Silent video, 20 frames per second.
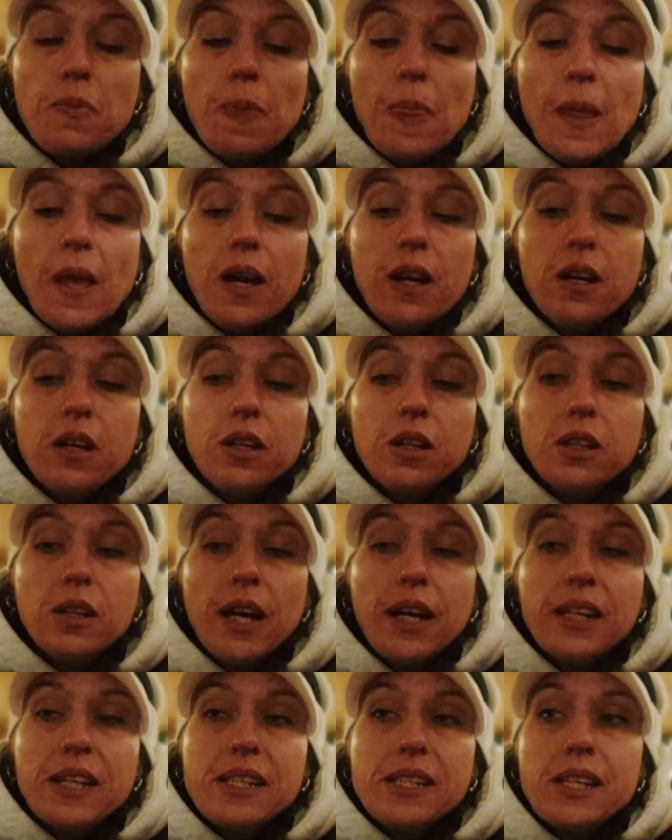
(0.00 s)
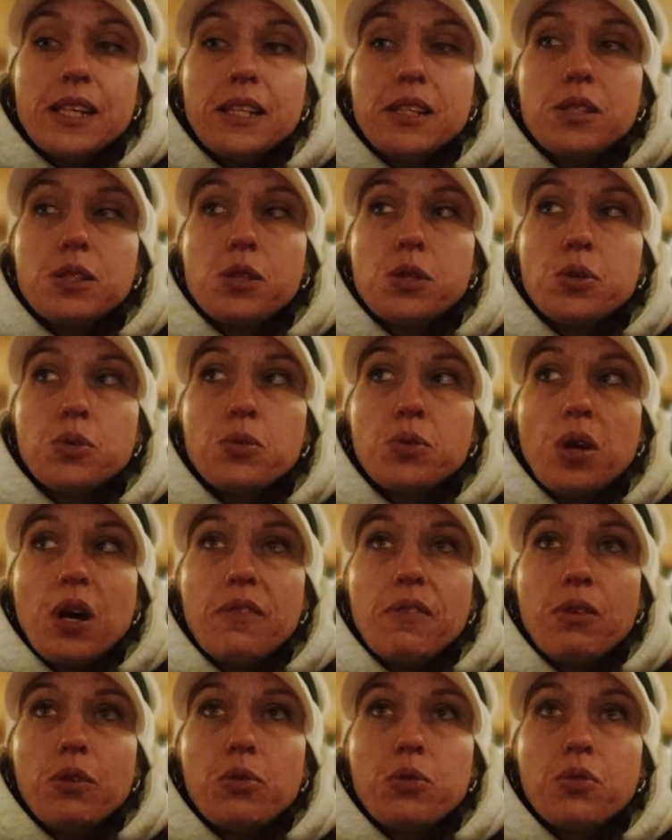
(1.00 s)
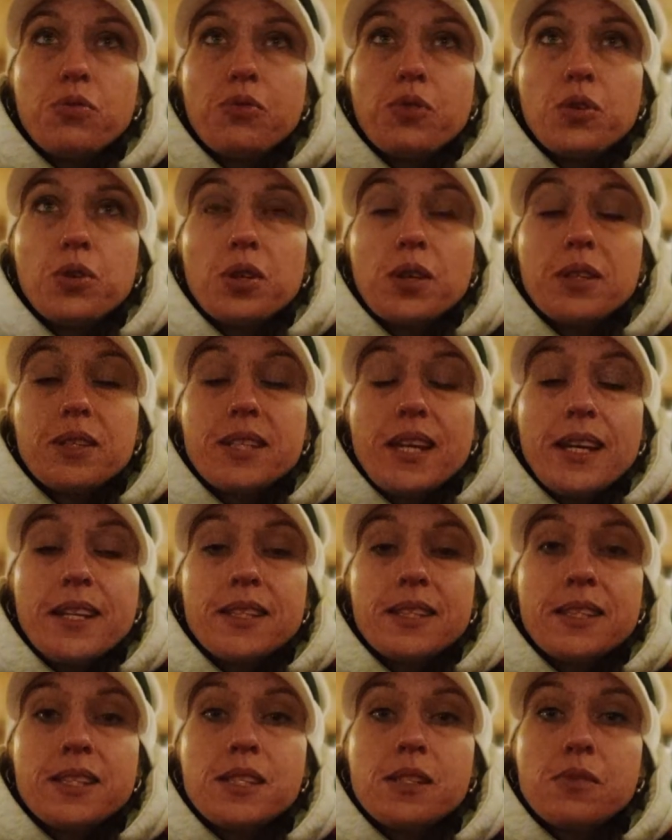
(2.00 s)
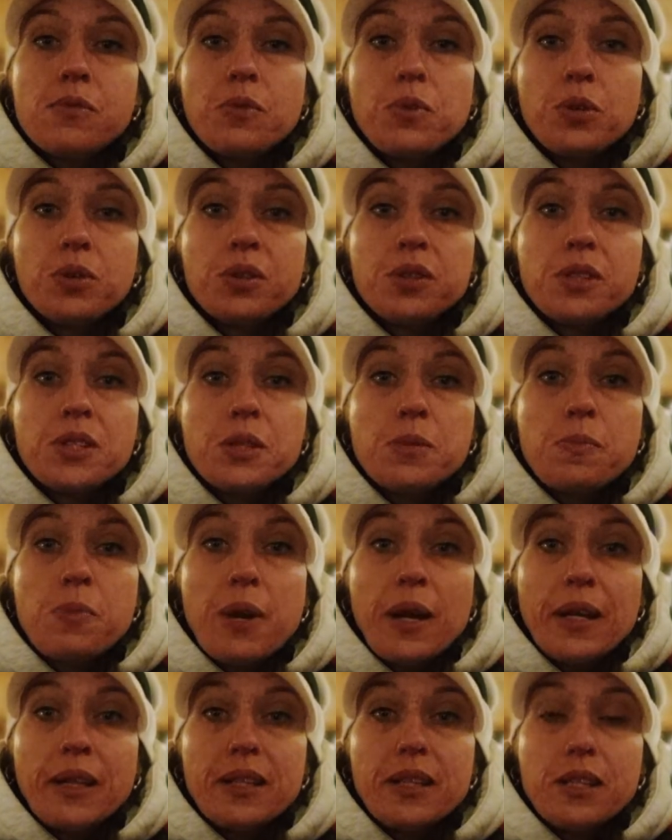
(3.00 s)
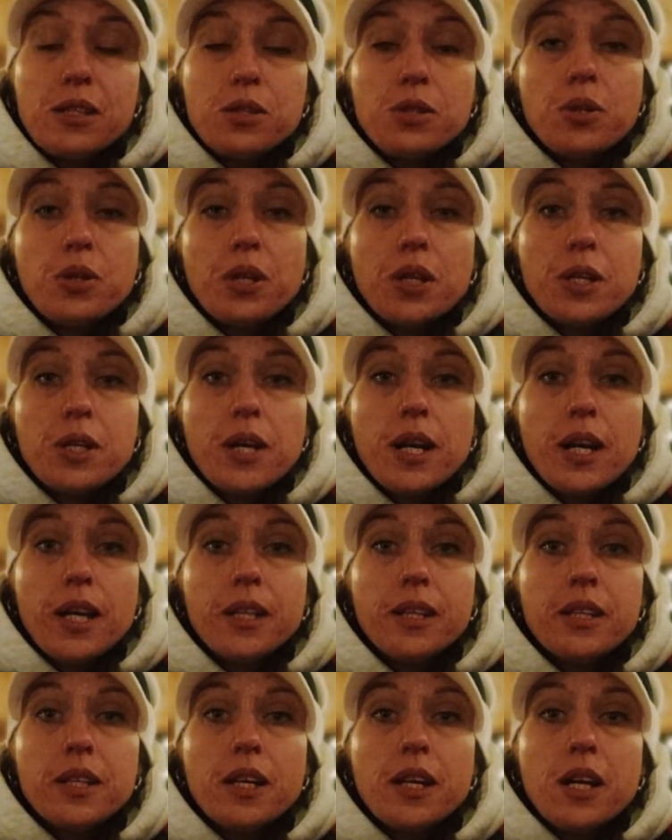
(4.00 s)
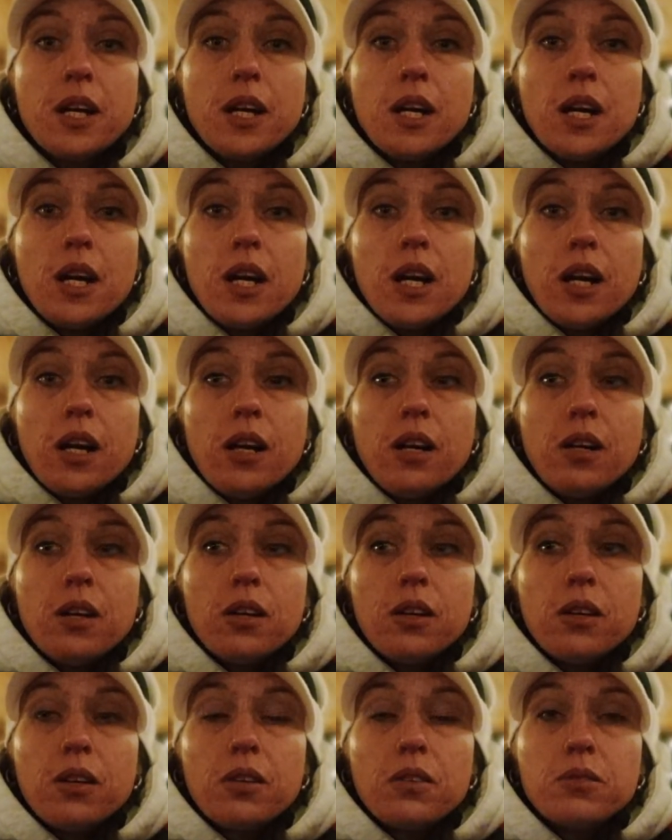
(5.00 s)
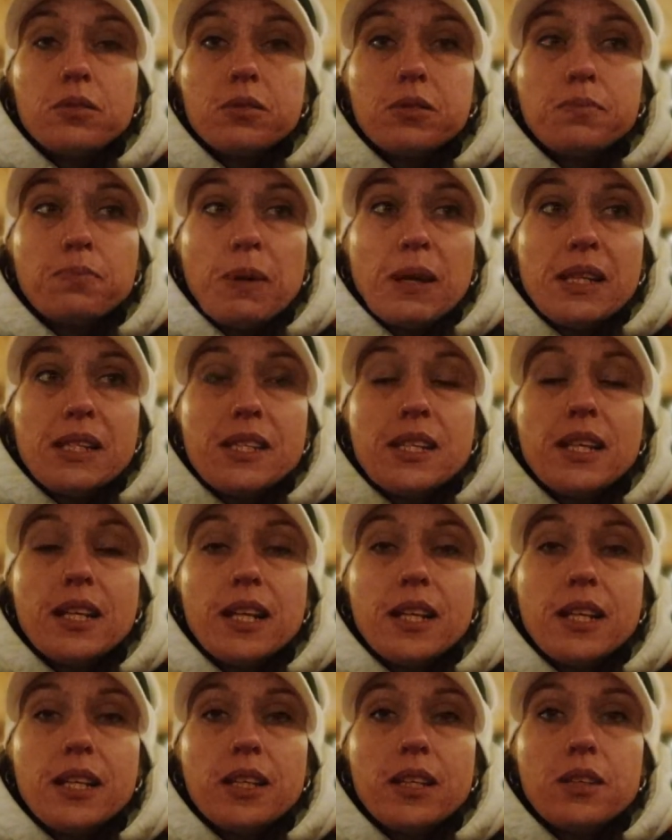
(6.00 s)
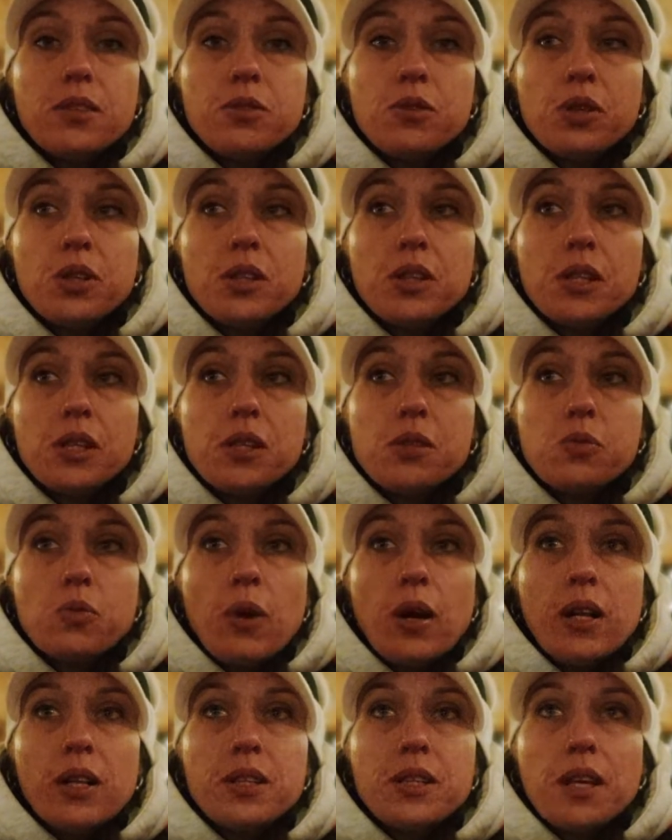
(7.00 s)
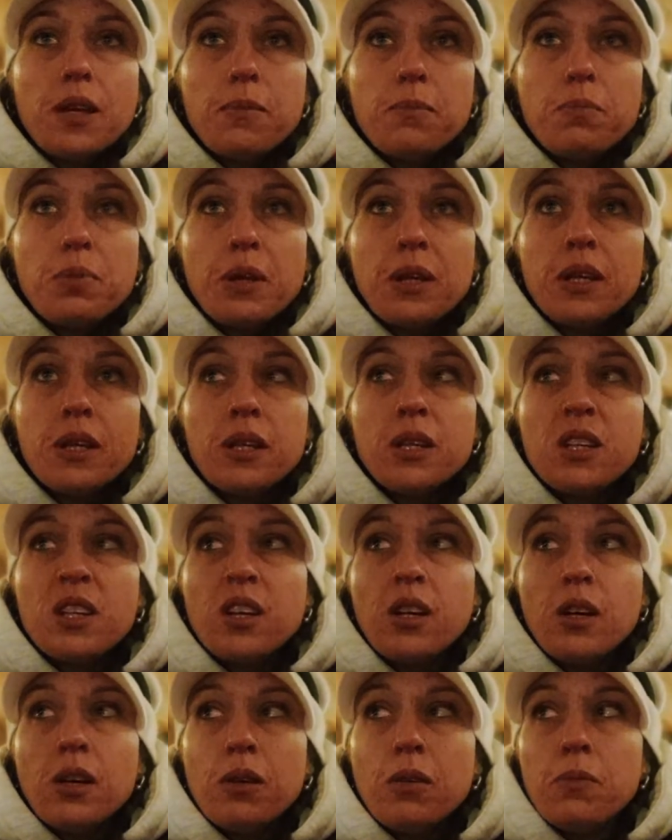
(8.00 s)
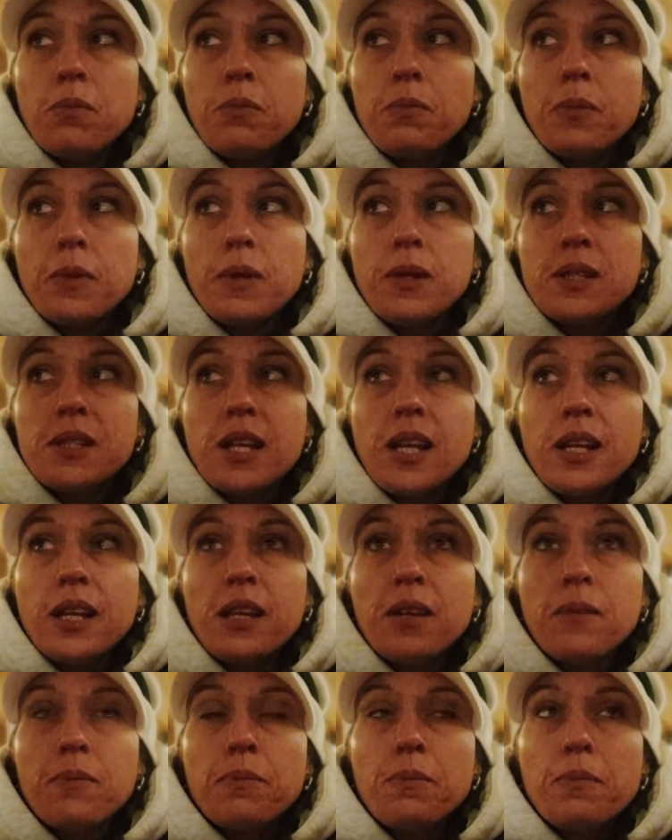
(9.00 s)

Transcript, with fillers: uh, I decided to have a look for the tents, what this brand is doing. And uh, basically, they're doing this wild camping. Uh, it's like a